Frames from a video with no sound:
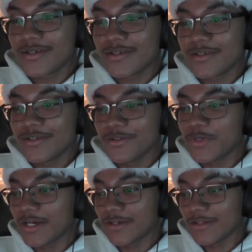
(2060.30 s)
You
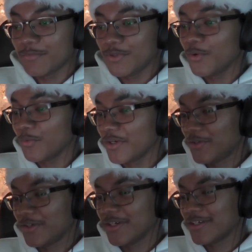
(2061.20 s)
can't let me know what your
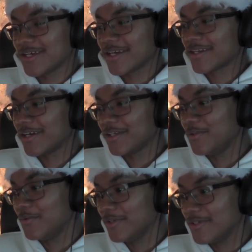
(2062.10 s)
exact
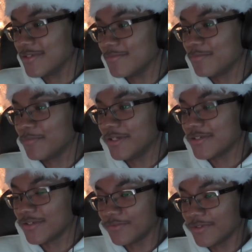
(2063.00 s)
IQ is based
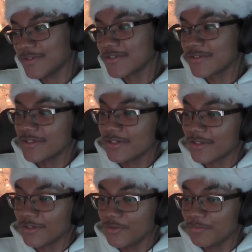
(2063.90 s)
off of this because it didn't
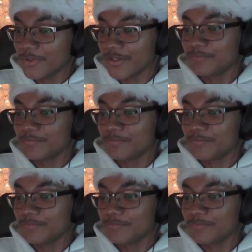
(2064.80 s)
tell you, but.